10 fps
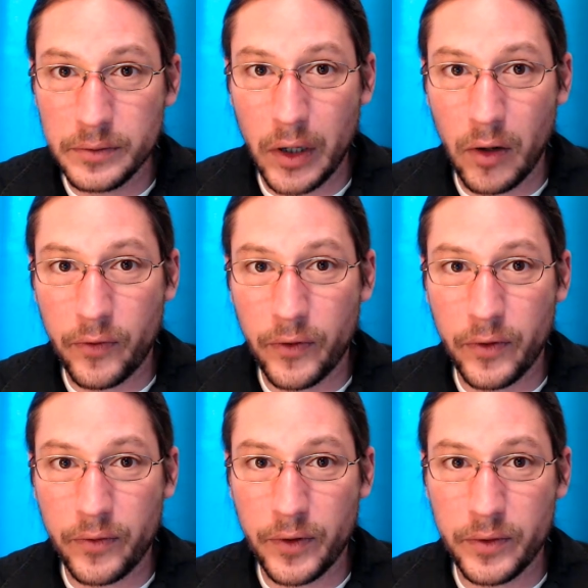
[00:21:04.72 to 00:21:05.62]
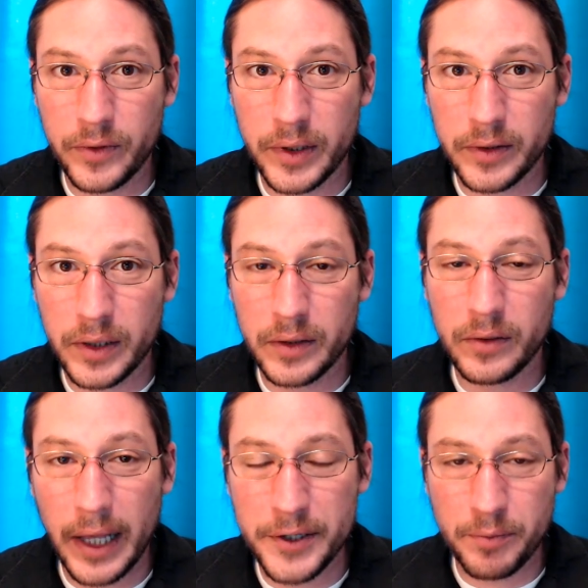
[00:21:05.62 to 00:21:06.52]
for the
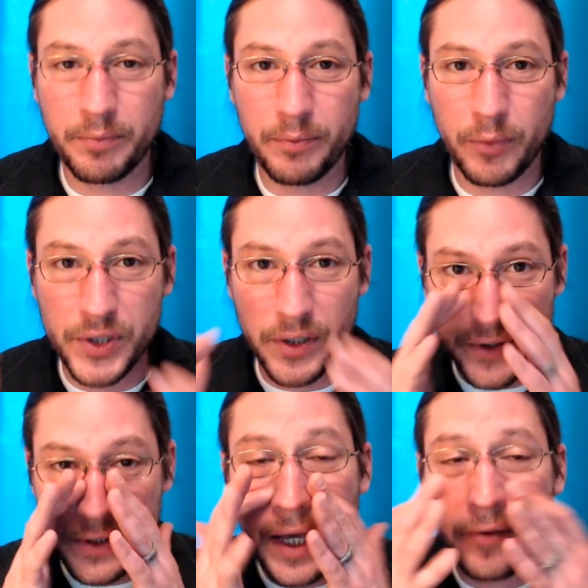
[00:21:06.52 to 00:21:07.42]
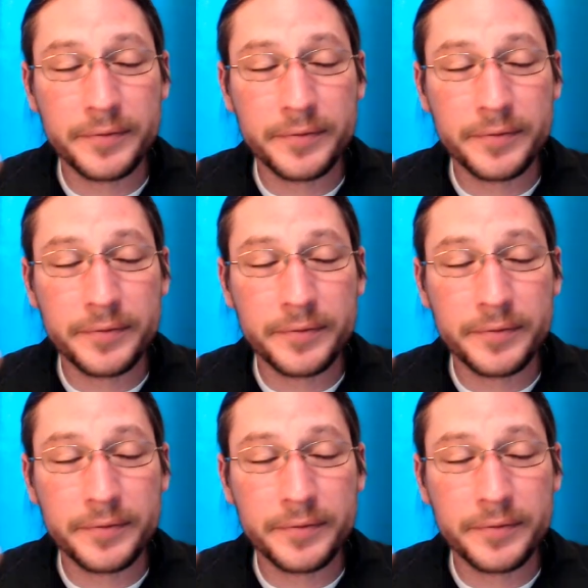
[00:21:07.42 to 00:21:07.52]
last portion of its life.